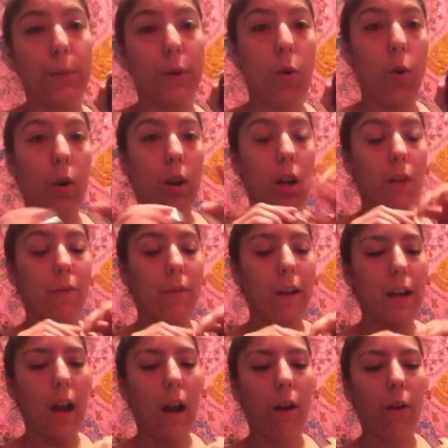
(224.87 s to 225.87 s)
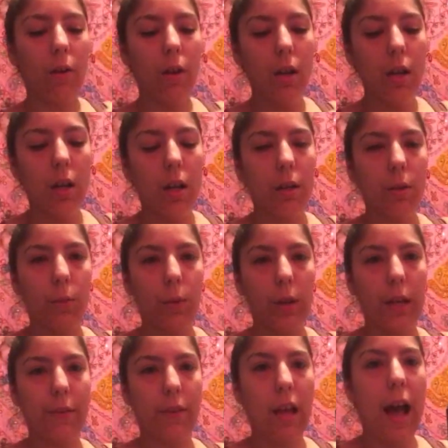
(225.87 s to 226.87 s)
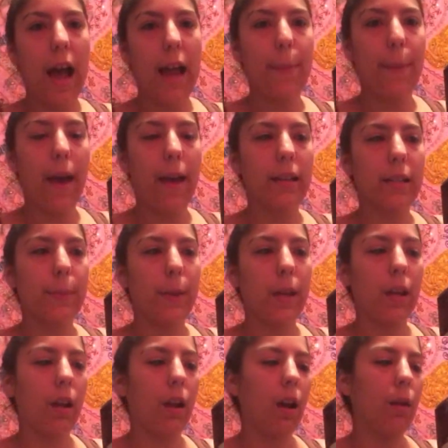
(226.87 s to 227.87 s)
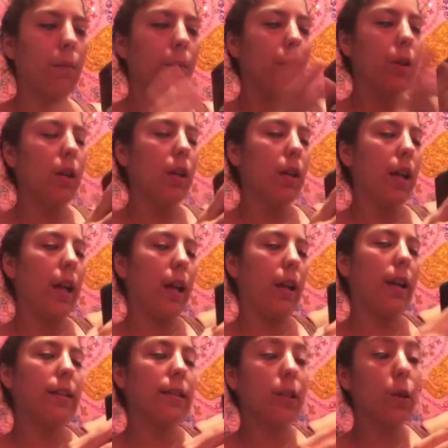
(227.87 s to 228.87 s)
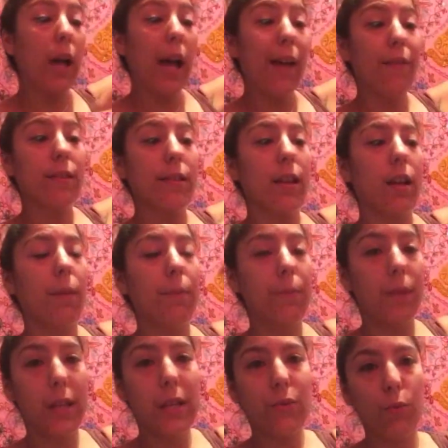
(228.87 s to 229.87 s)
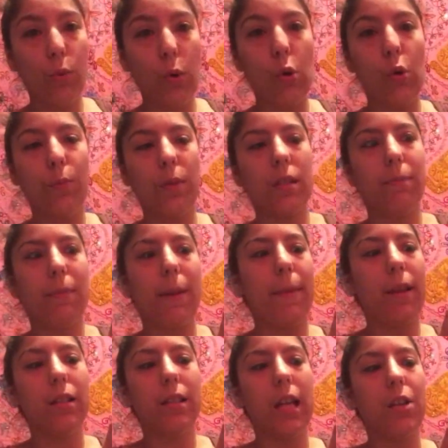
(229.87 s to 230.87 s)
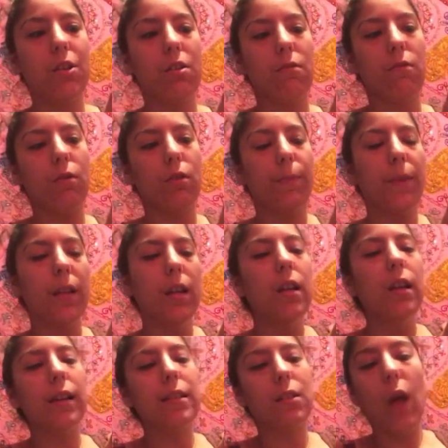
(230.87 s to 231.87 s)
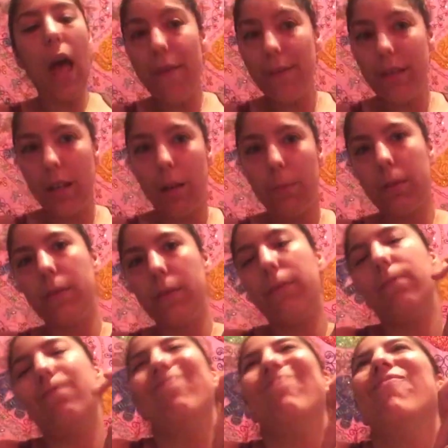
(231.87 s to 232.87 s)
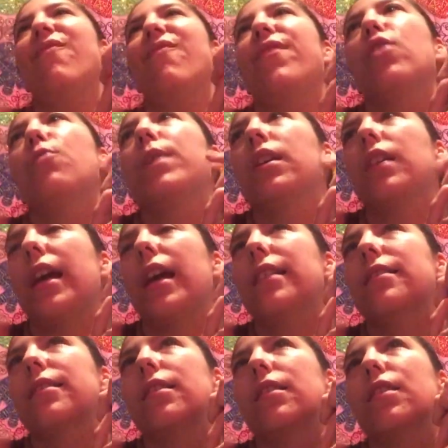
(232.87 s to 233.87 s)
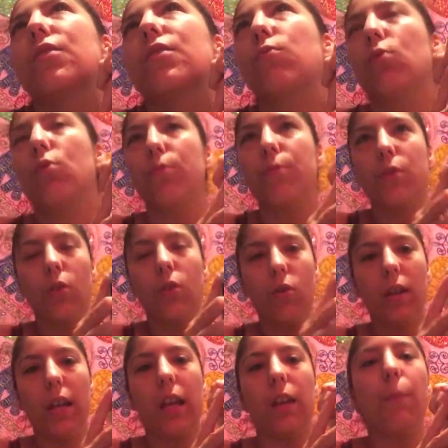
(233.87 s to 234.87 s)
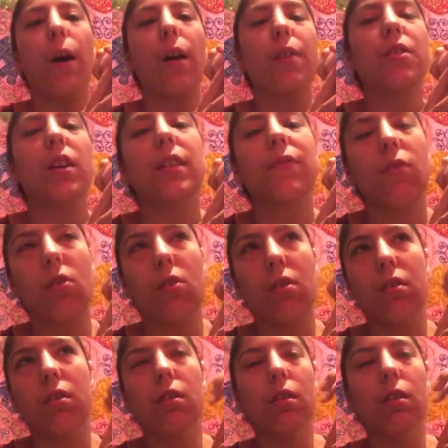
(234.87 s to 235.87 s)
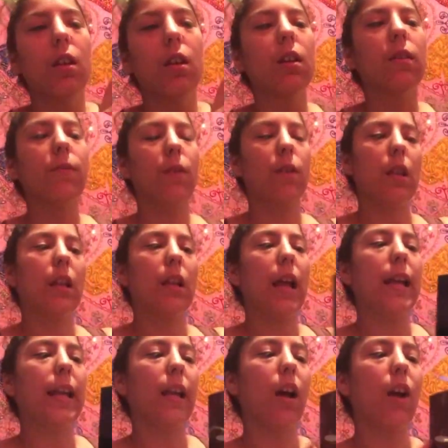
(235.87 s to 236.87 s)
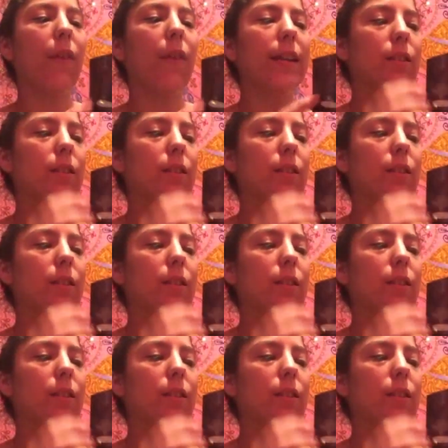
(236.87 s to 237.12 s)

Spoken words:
I'm recording on right now, whatever the iPad is picking up. And I still haven't set up this room. This is my meditation room. I still haven't set up the filming lights in this room, so again, apologize for the lighting. All